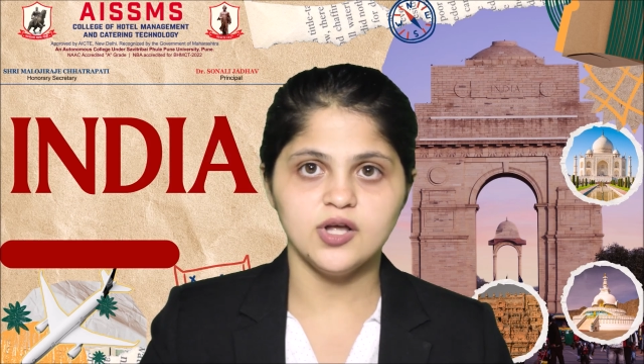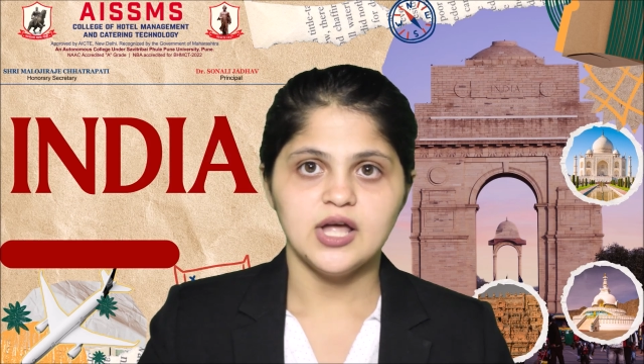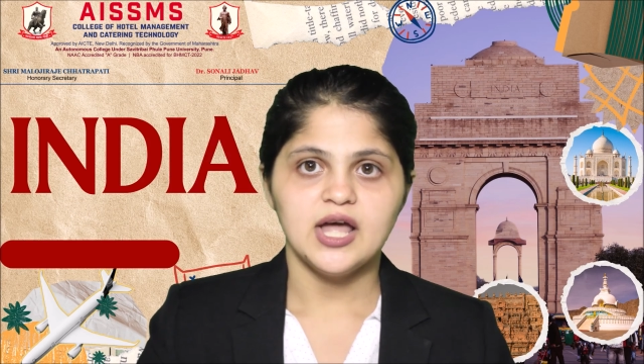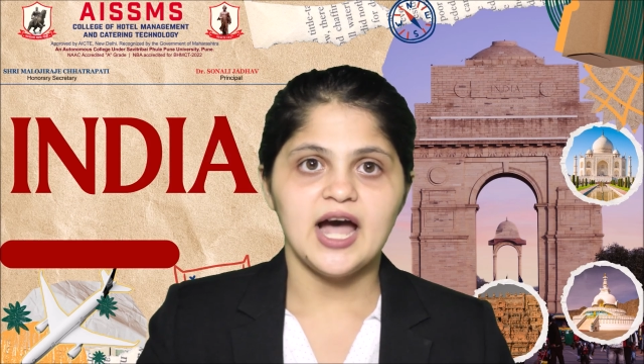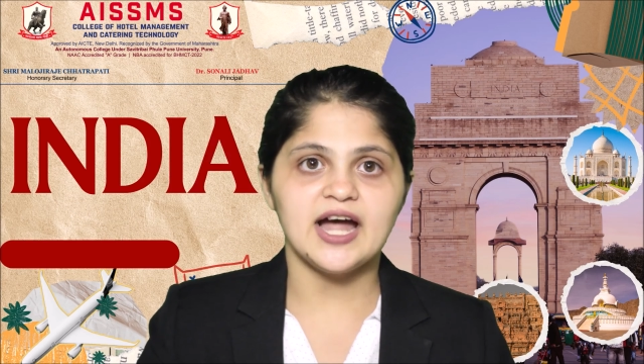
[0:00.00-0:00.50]

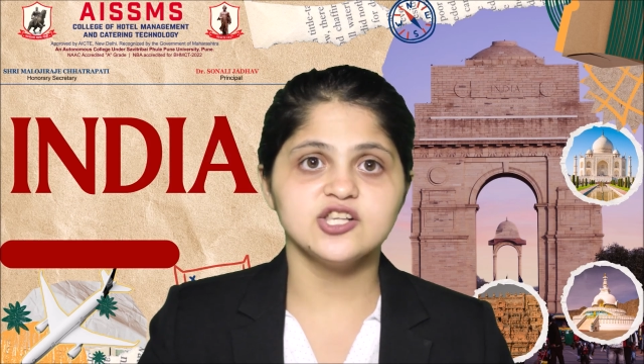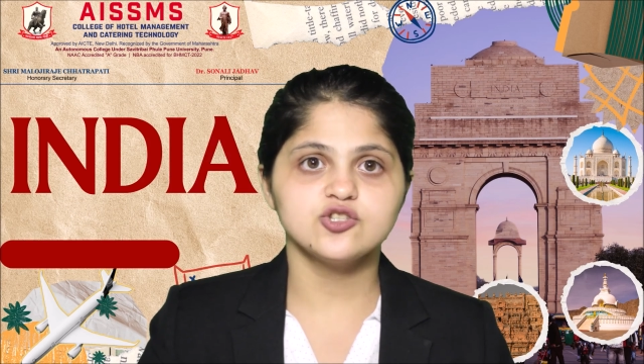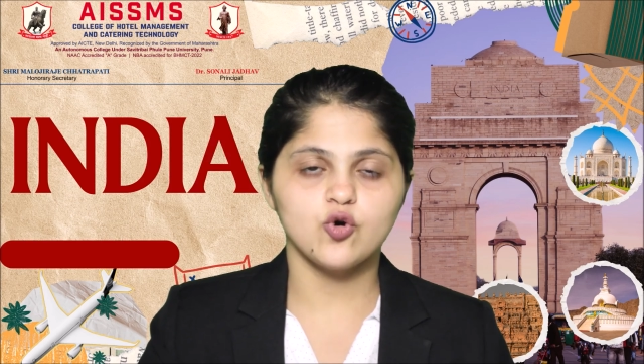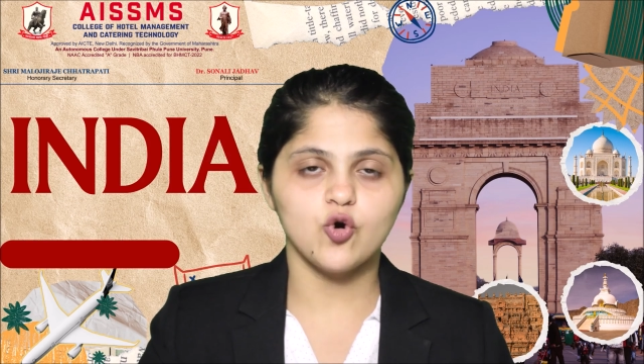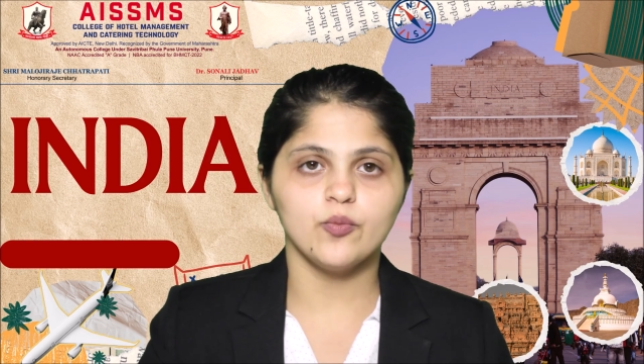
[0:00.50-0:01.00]
and is
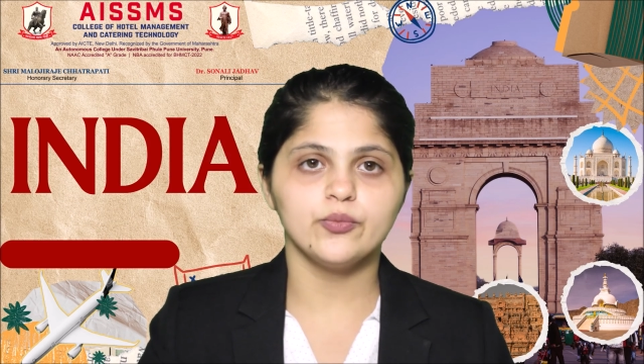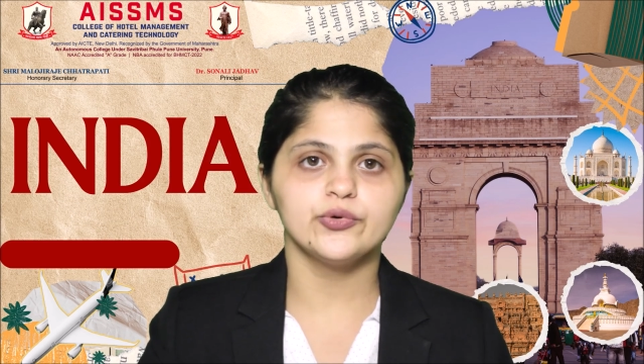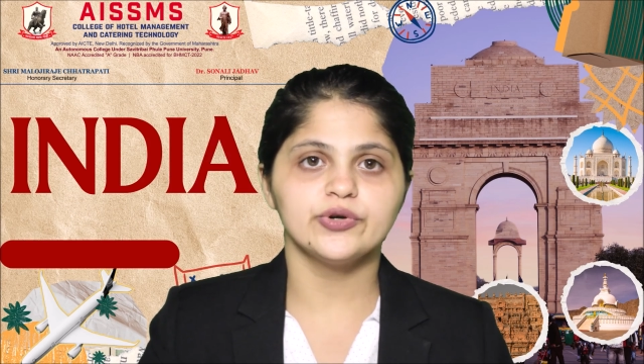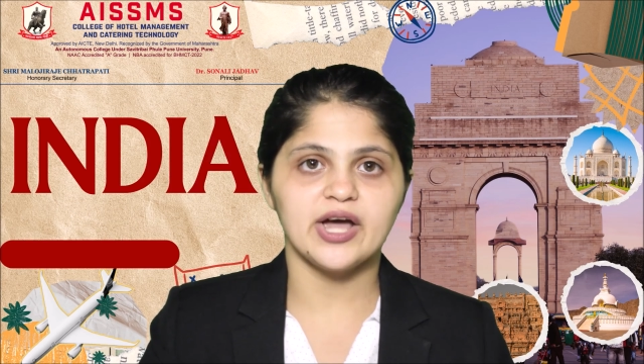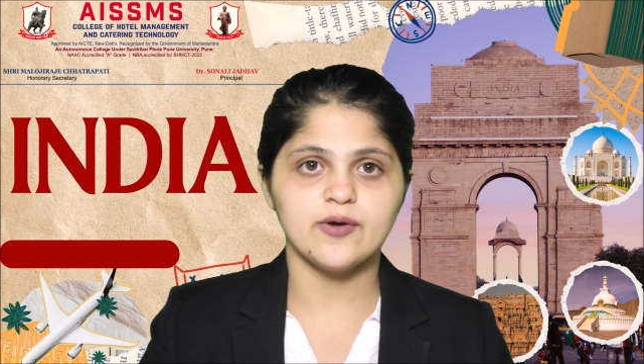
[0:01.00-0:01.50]
home to
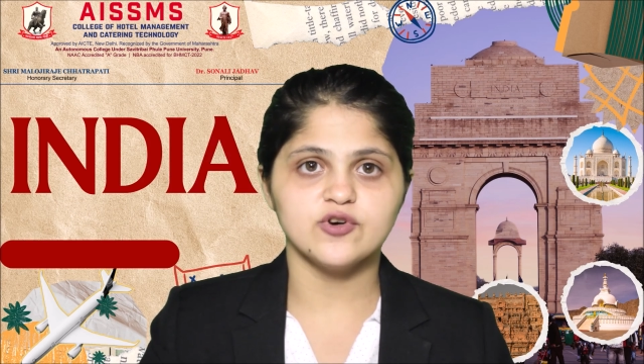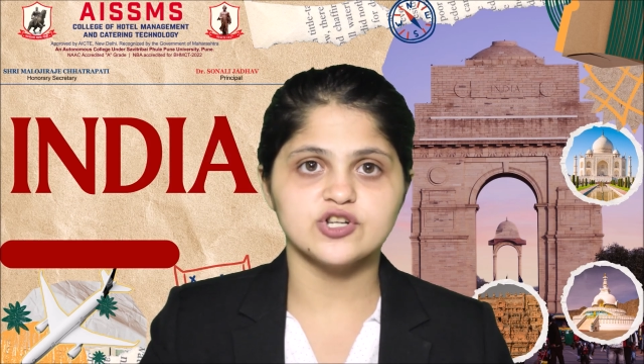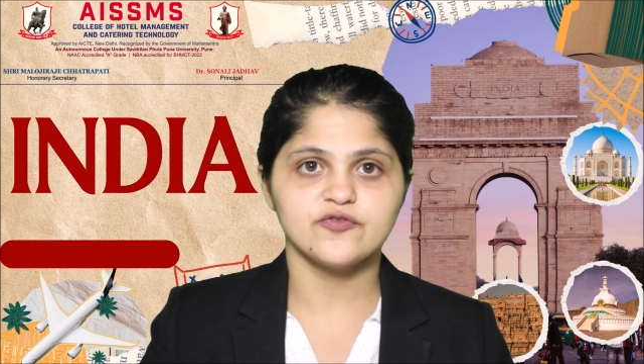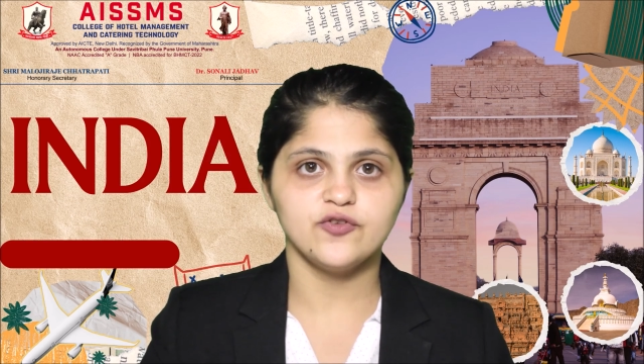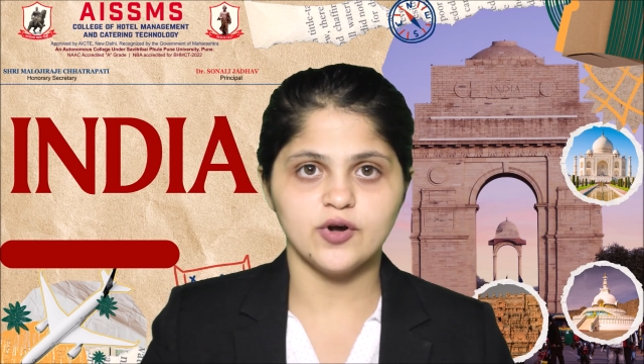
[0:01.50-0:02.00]
diverse
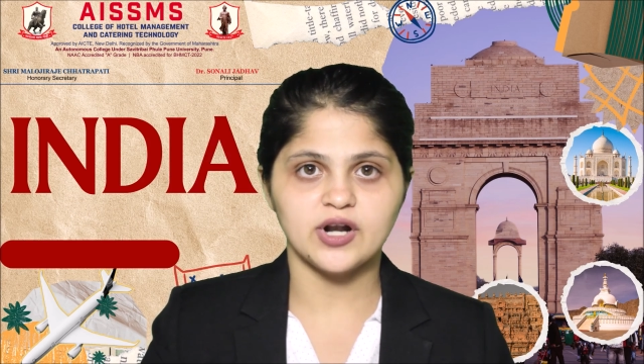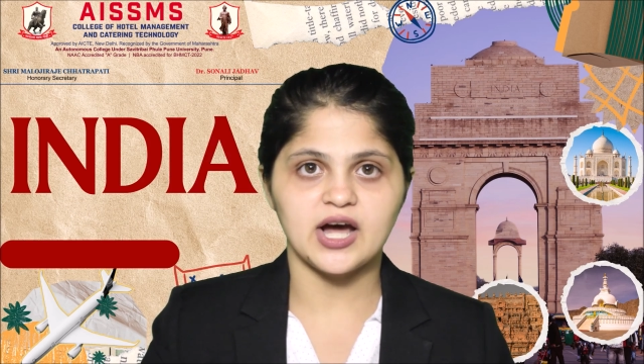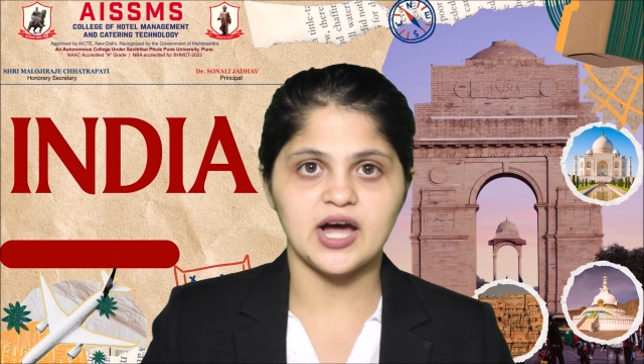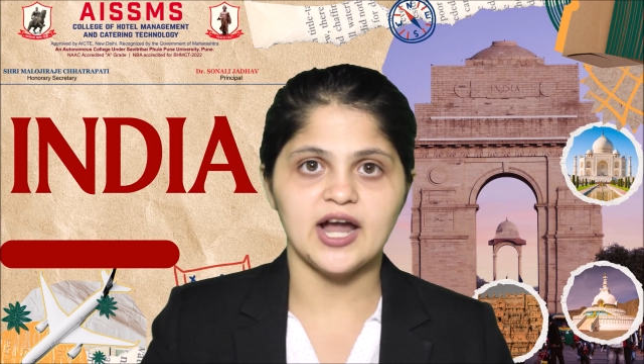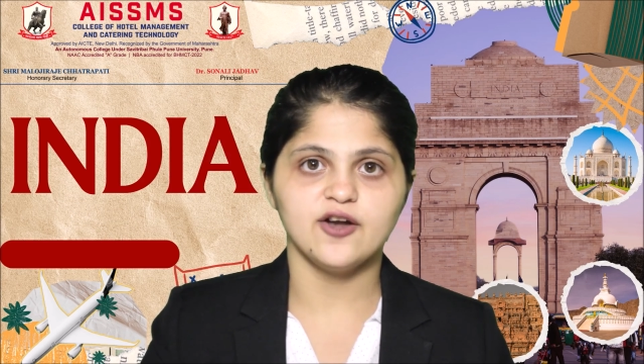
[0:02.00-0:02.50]
flora
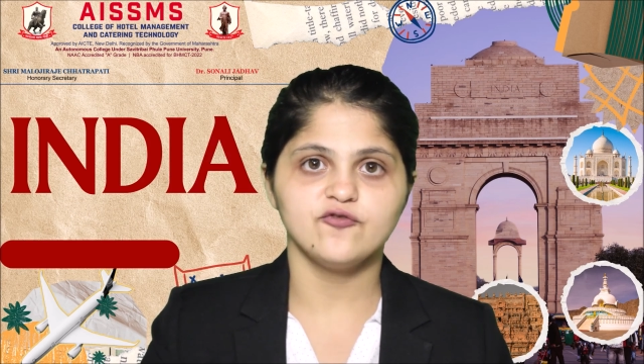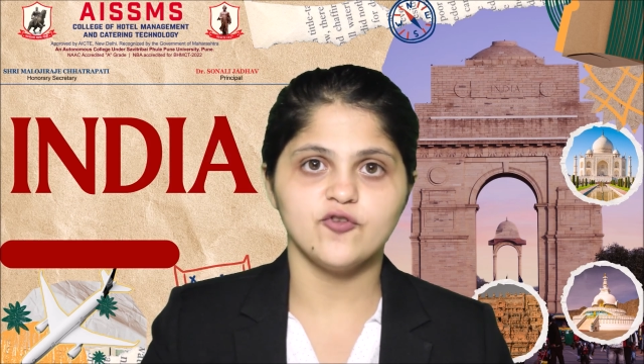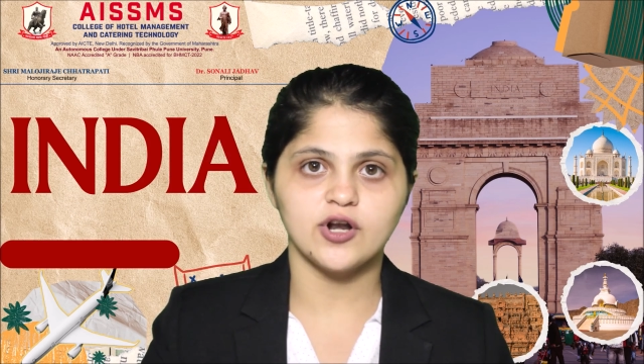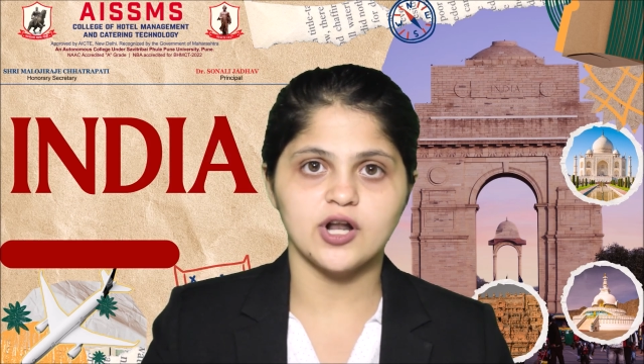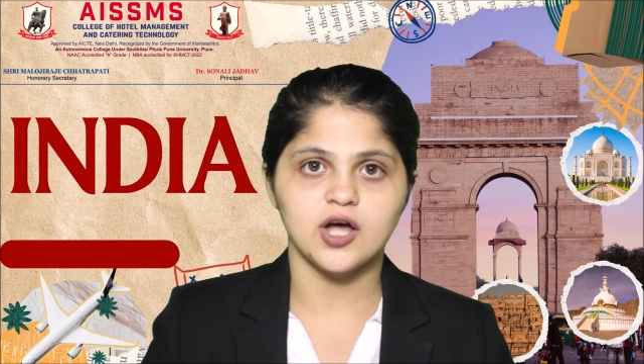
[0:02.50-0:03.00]
and
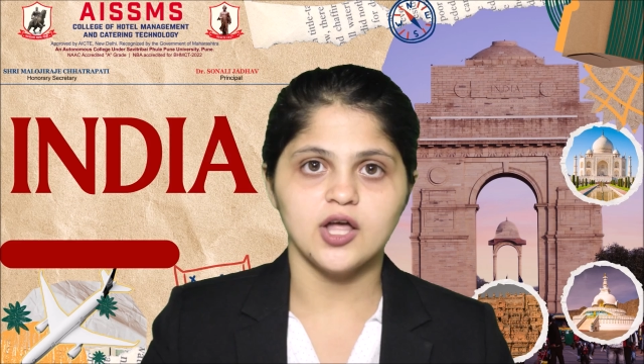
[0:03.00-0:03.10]
fauna